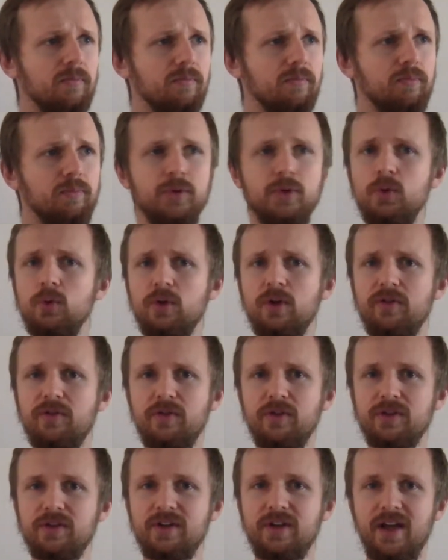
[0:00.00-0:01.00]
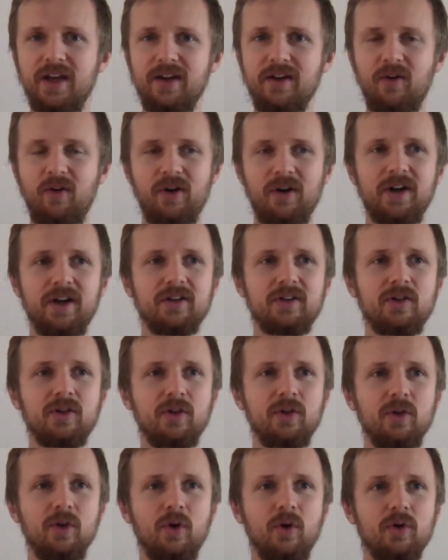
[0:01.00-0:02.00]
beautiful today, or it
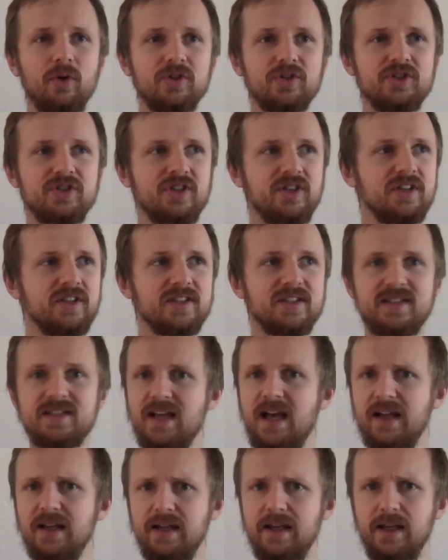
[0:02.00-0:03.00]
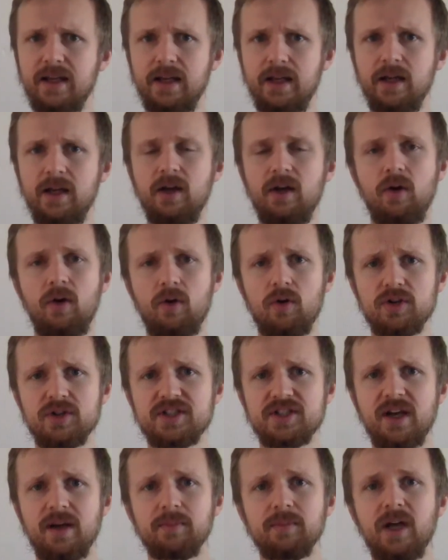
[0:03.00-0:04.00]
looks sunny. Or
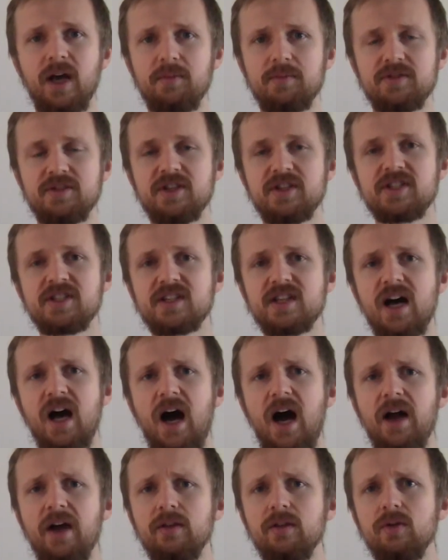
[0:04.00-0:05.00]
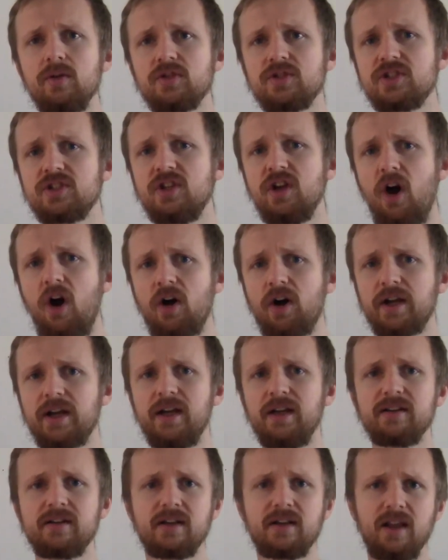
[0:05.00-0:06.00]
sometimes the sky looks
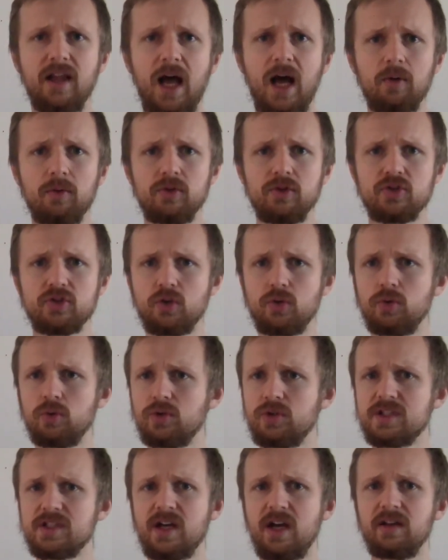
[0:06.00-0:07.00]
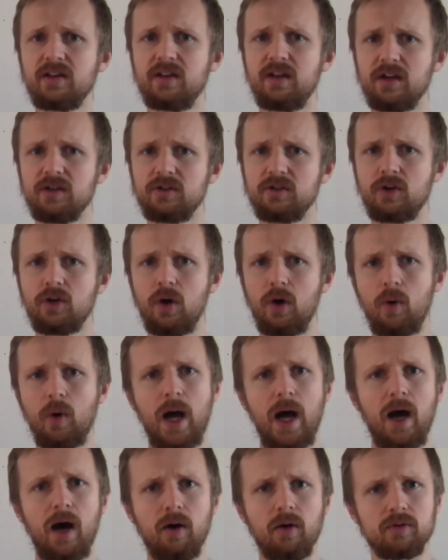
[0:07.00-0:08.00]
dark and cloudy, so you decide not to go
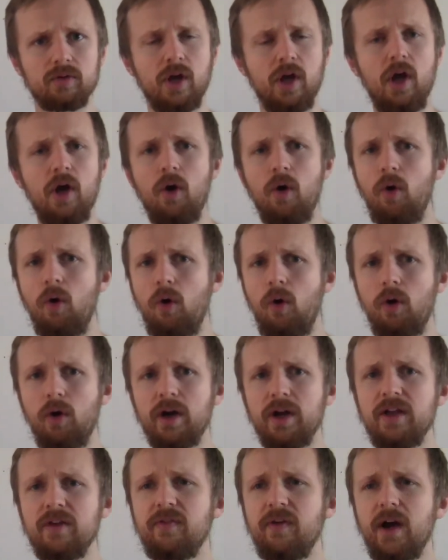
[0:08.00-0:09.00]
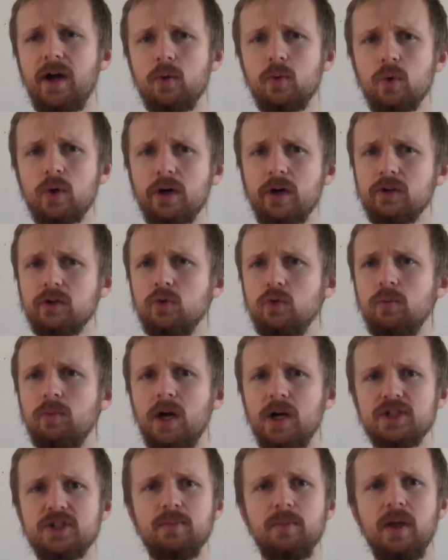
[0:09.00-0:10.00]
out. Or if I work too
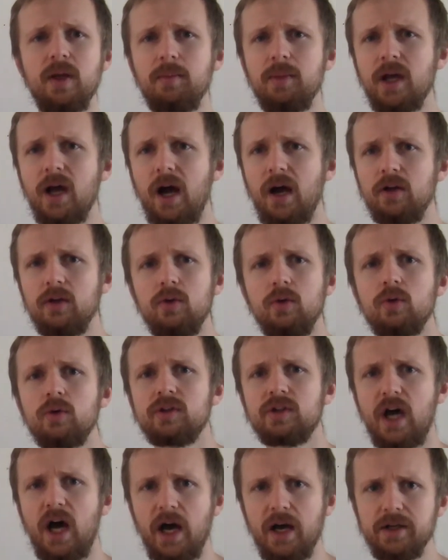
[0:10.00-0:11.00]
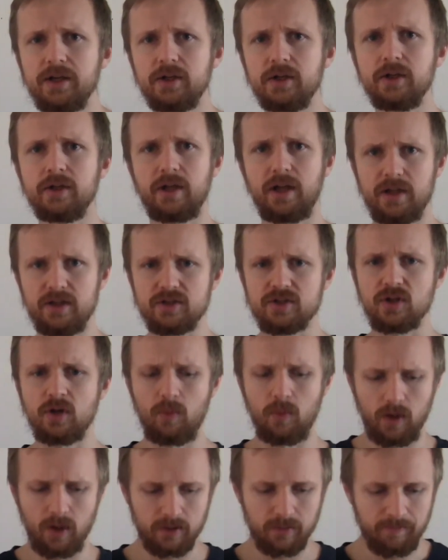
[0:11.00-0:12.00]
much, maybe I look tired, and
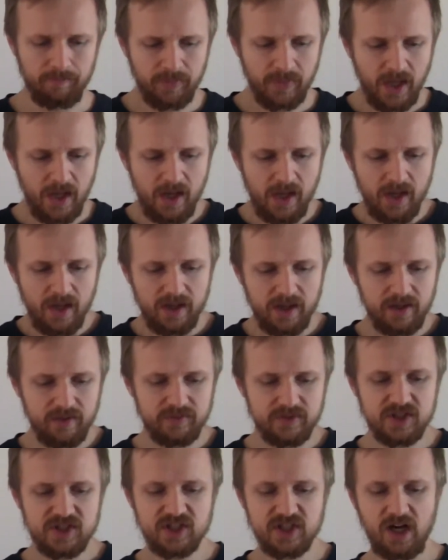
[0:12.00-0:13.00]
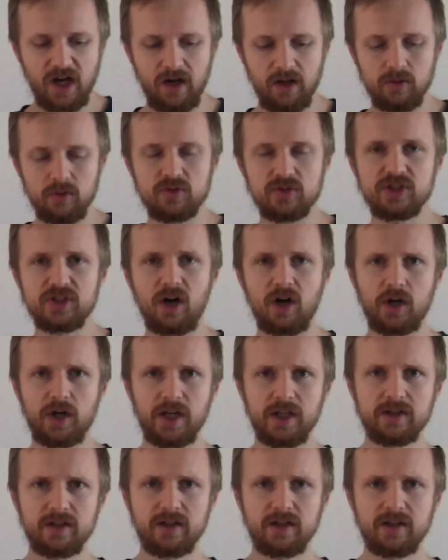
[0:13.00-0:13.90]
so on. If the sky looks dark and